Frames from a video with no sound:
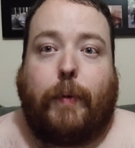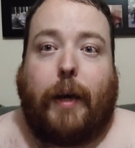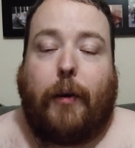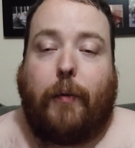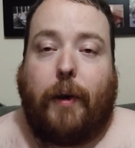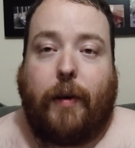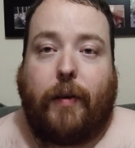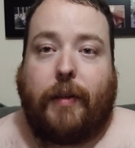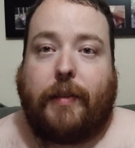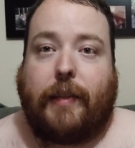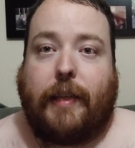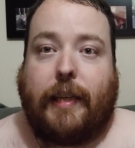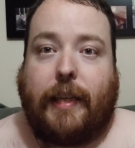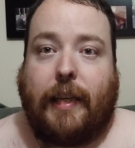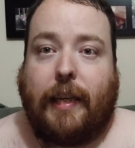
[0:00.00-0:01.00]
out well as
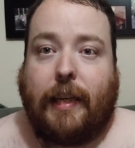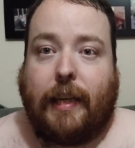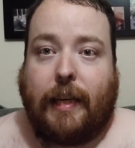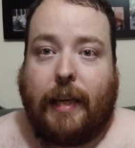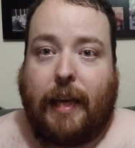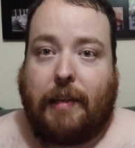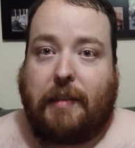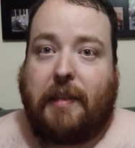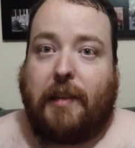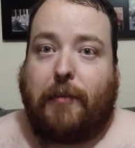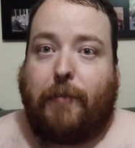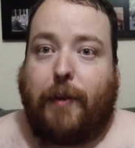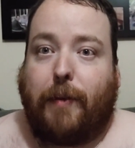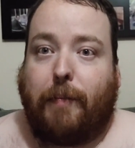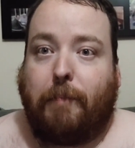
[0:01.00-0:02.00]

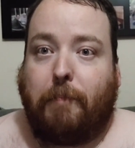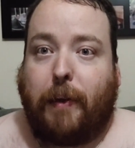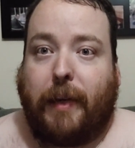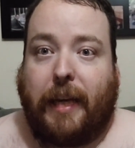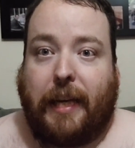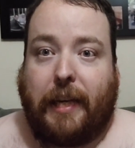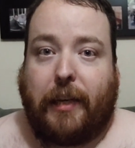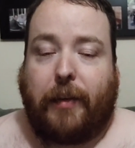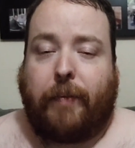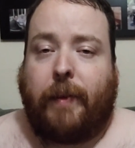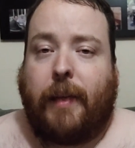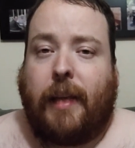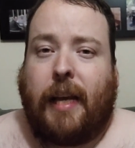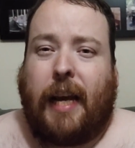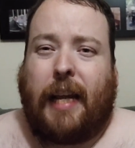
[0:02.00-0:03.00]
Slytherin, but hey yo.
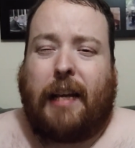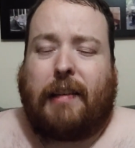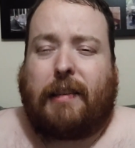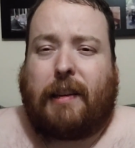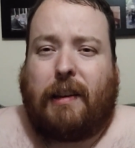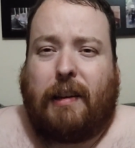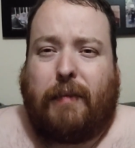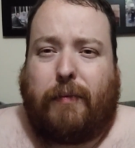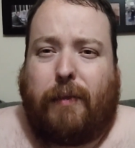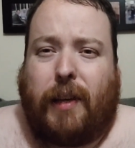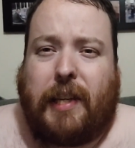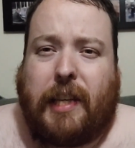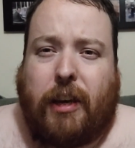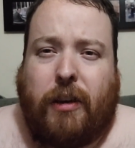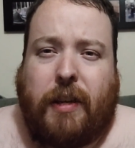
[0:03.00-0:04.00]
And that's kind of
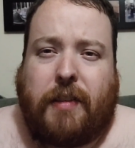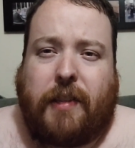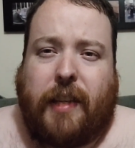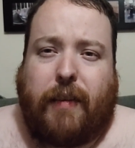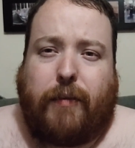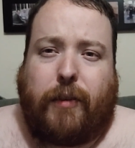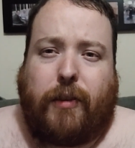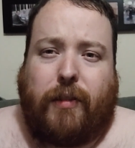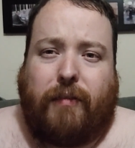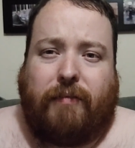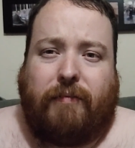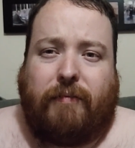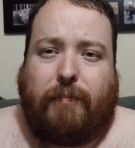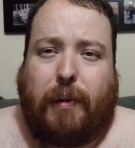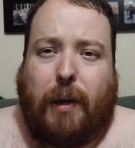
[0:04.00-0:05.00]
like the only significant
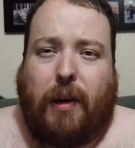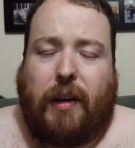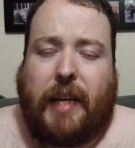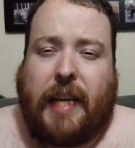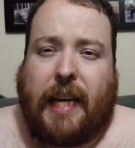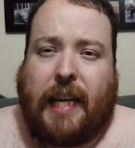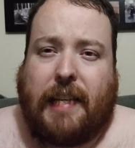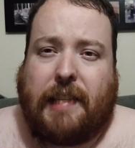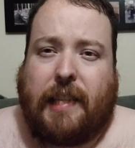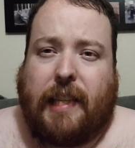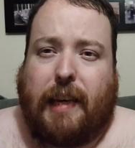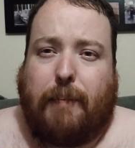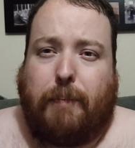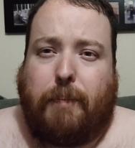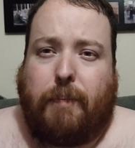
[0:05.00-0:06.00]
part he has in
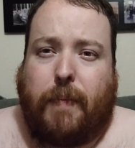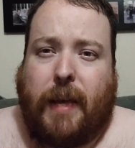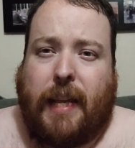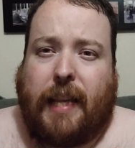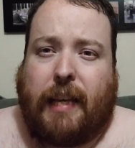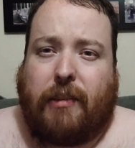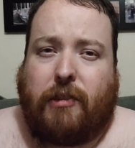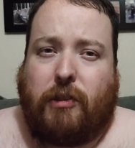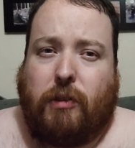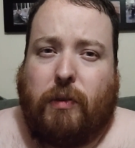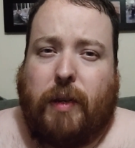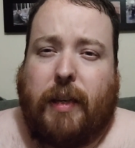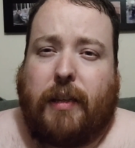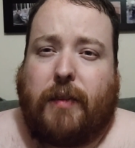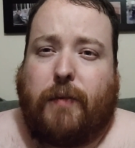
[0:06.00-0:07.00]
that
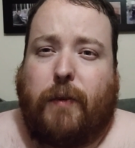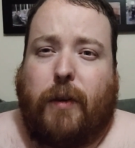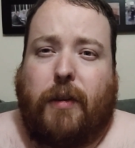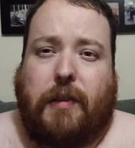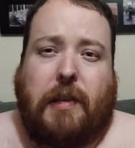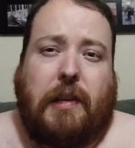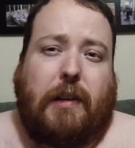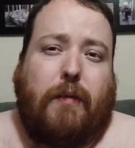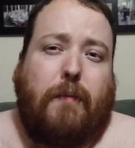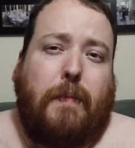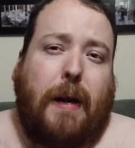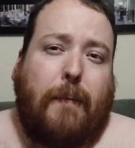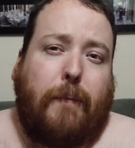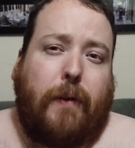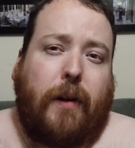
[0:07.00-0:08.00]
story as far as I can
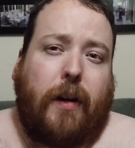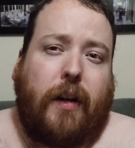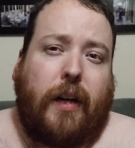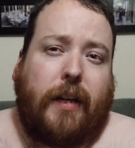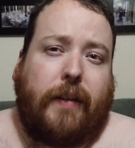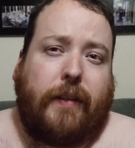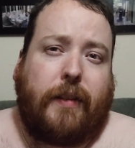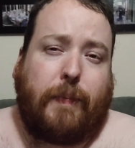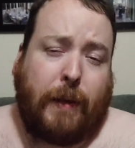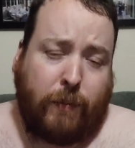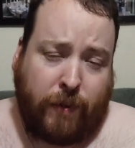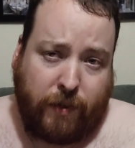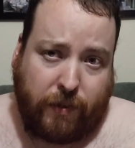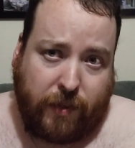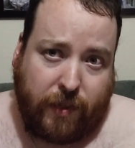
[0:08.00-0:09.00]
remember. And it's been a
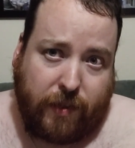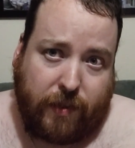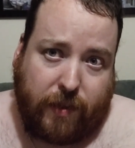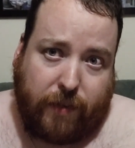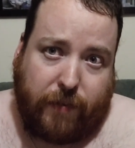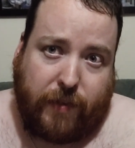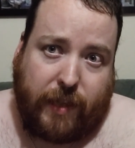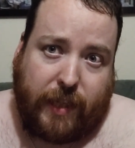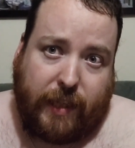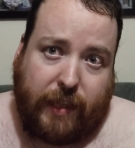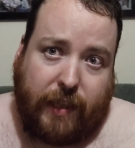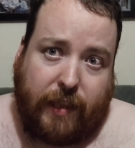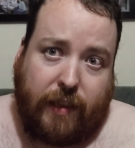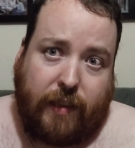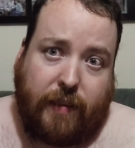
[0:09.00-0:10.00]
while since
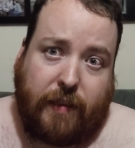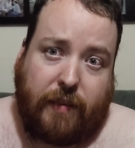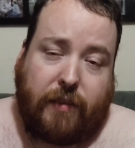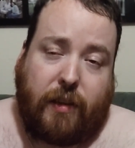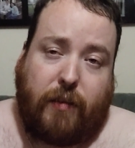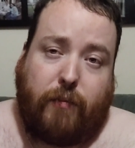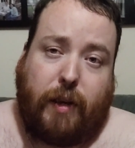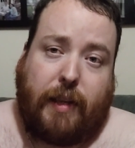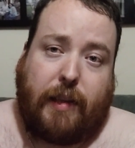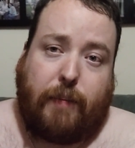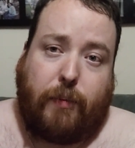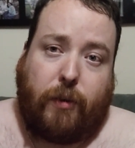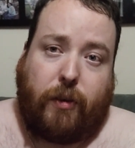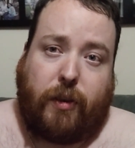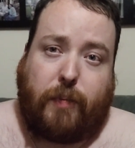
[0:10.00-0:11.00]
I read the
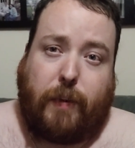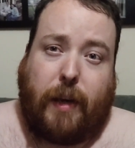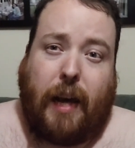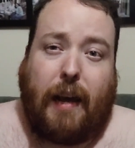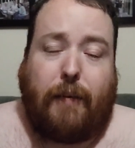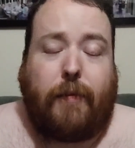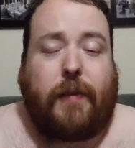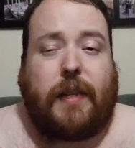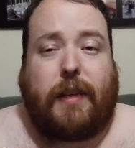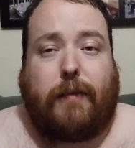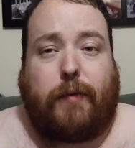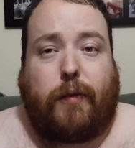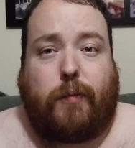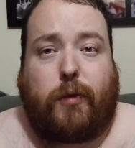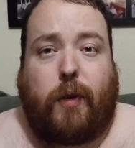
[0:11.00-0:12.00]
books, but I have seen the
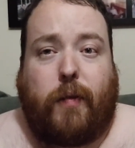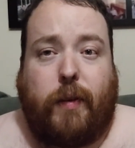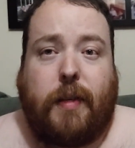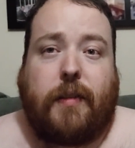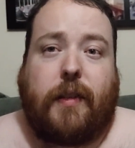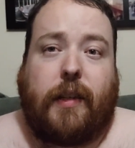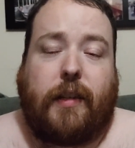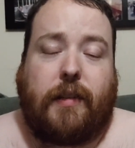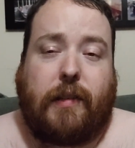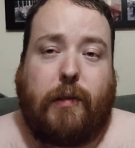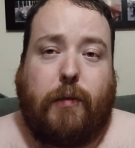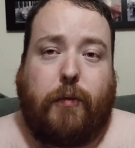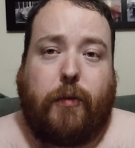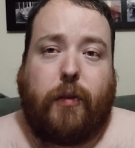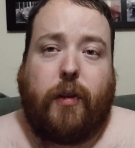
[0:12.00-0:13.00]
films quite recently because I
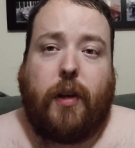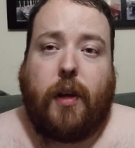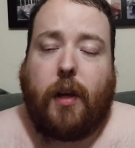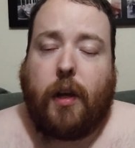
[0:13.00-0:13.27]
often